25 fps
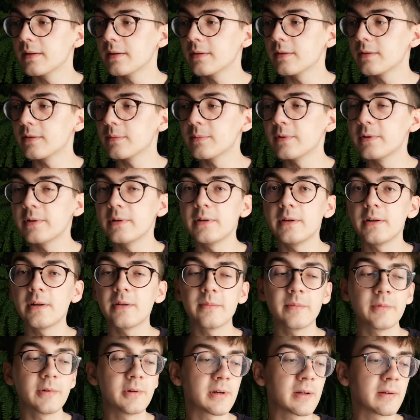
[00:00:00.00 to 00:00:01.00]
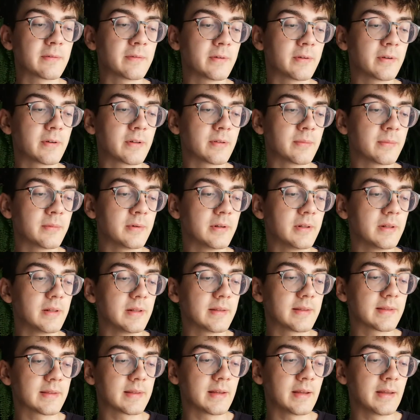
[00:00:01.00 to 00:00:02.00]
smaller, more affordable
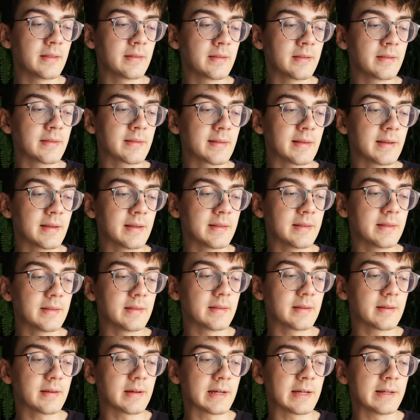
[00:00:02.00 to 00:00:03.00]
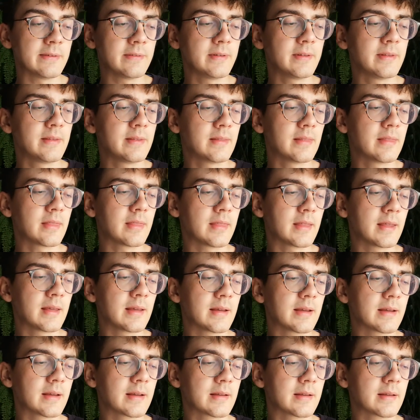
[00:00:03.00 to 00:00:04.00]
sizes, and I would
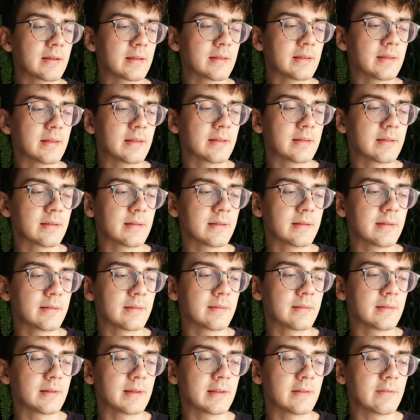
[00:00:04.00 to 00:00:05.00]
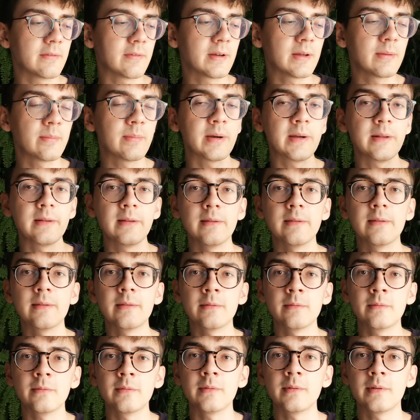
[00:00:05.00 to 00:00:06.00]
think if I buy this,
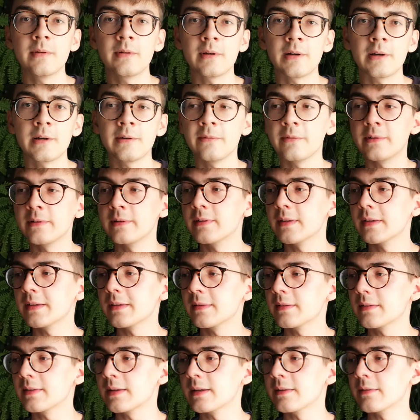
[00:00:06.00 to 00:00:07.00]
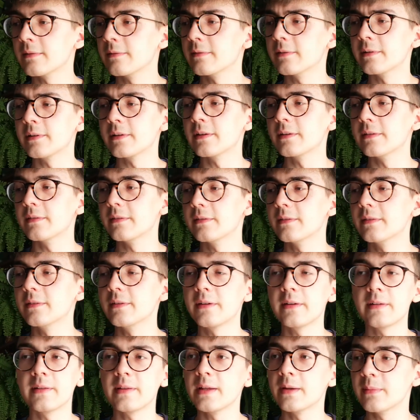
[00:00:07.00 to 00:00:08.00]
I would just scale for a
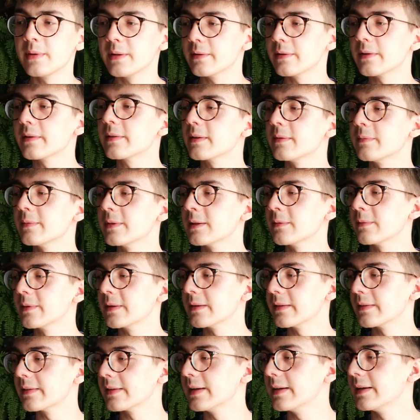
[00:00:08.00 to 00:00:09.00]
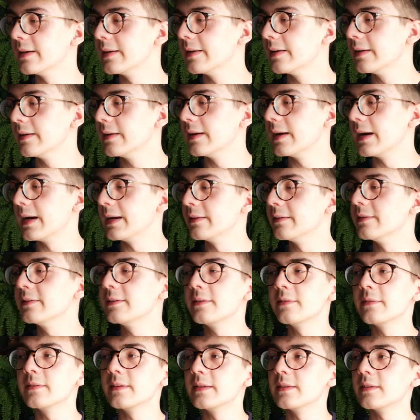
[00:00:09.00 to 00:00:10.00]
30 ml or something because I don't
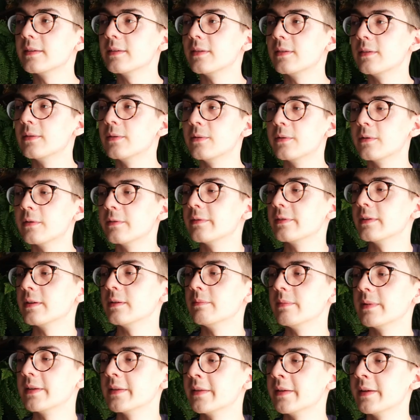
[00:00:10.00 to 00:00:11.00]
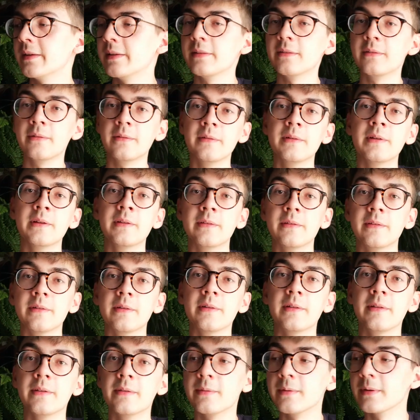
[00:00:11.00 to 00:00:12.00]
use it too often, but I do enjoy
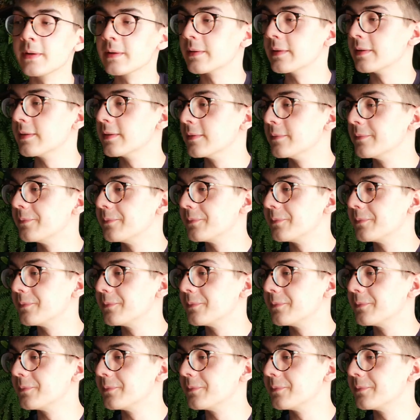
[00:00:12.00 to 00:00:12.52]
this fragrance.